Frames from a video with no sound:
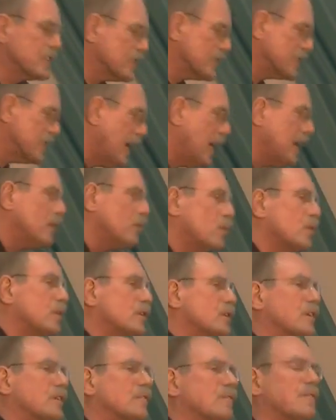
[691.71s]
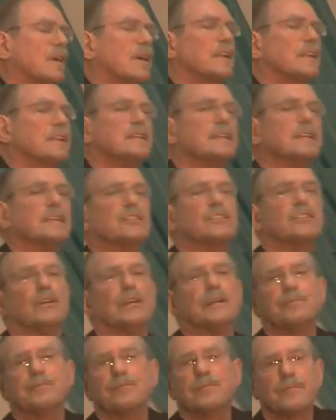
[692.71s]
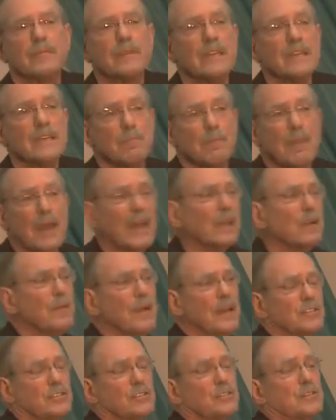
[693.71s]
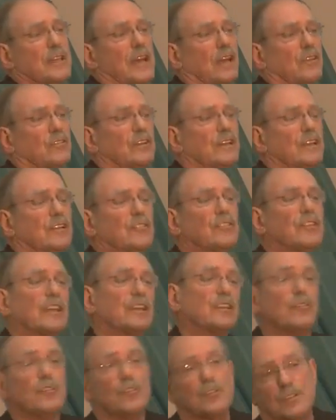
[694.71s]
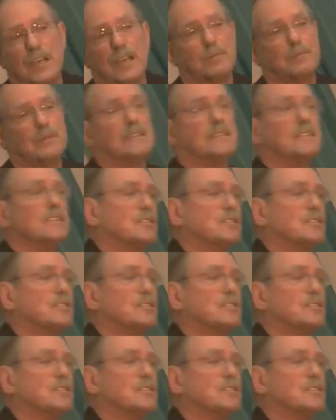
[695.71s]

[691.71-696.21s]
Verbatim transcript: This is not a word you can find in the dictionary. Back about 2006, if you typed in